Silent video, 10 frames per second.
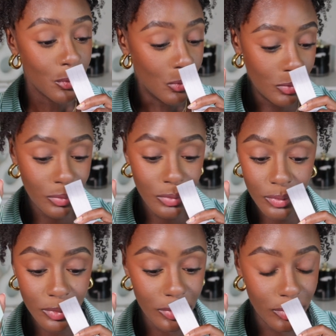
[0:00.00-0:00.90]

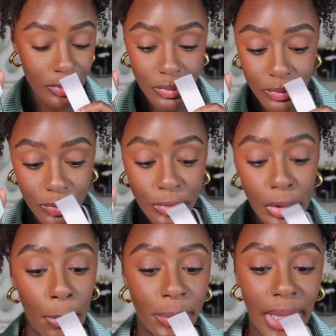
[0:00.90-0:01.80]

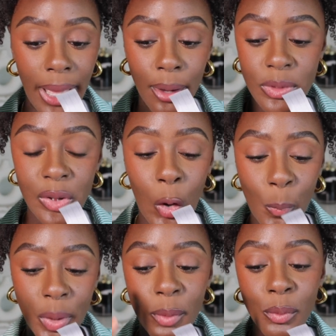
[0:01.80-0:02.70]
But I was
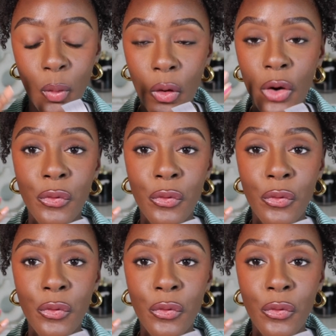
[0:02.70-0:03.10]
hoping more